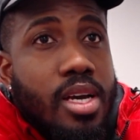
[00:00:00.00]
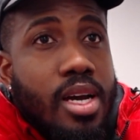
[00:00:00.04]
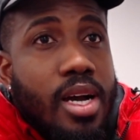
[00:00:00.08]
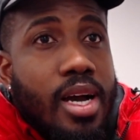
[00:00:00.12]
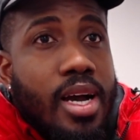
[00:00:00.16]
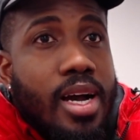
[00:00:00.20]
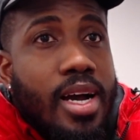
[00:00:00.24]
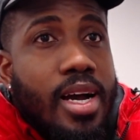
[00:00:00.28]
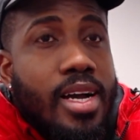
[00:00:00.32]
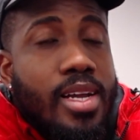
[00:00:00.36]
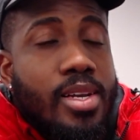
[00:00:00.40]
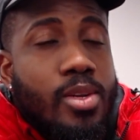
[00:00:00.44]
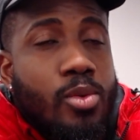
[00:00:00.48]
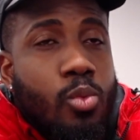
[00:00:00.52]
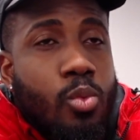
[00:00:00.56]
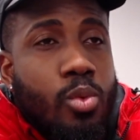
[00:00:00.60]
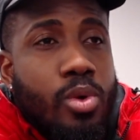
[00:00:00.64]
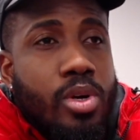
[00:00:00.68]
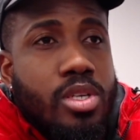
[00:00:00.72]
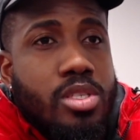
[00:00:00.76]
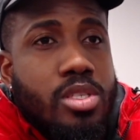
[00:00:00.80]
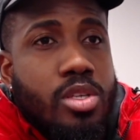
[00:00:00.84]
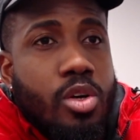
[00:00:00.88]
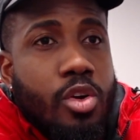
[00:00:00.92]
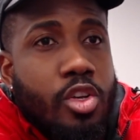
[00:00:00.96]
and
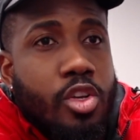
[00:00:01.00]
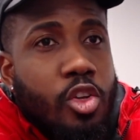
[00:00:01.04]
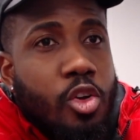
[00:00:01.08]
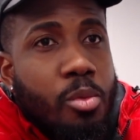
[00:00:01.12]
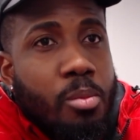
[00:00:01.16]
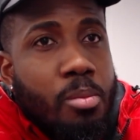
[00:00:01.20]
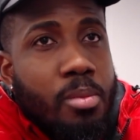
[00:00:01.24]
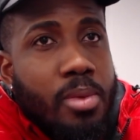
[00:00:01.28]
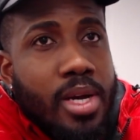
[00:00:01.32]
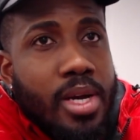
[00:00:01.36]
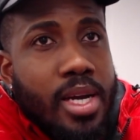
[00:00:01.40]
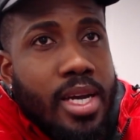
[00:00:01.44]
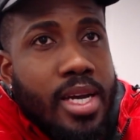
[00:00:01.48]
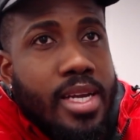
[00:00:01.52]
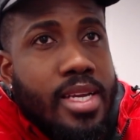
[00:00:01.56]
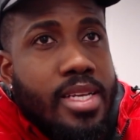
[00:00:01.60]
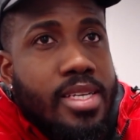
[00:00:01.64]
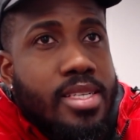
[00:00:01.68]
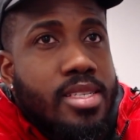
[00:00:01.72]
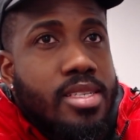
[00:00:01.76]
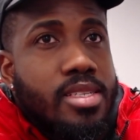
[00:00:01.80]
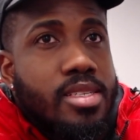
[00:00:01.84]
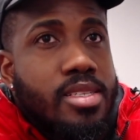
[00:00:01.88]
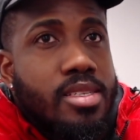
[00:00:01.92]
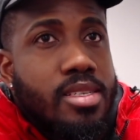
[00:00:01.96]
what's on your
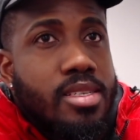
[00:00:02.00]
mind,